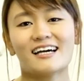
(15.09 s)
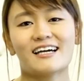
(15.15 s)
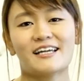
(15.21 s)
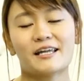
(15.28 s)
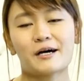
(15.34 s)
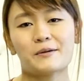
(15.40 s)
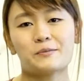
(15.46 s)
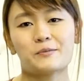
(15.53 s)

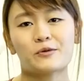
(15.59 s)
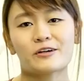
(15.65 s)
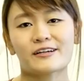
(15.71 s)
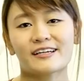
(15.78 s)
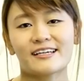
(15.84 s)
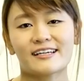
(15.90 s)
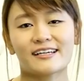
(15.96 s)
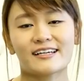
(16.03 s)
and I'm
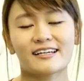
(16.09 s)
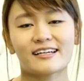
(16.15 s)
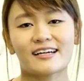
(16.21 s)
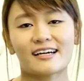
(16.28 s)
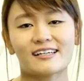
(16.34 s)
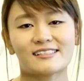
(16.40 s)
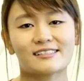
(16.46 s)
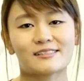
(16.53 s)

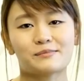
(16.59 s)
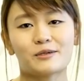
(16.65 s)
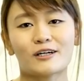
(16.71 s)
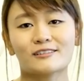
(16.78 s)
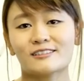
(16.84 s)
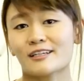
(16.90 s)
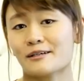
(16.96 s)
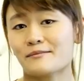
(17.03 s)
working as a
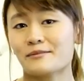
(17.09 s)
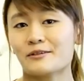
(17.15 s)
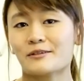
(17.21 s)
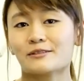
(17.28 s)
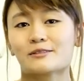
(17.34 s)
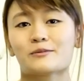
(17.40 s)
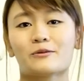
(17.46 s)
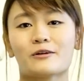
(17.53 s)
part-time
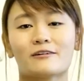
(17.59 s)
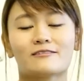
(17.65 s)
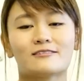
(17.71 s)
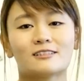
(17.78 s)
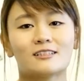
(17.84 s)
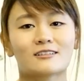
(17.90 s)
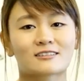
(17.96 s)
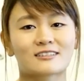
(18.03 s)
nurse with
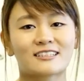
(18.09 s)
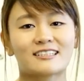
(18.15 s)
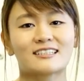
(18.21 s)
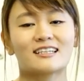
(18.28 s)
Dr.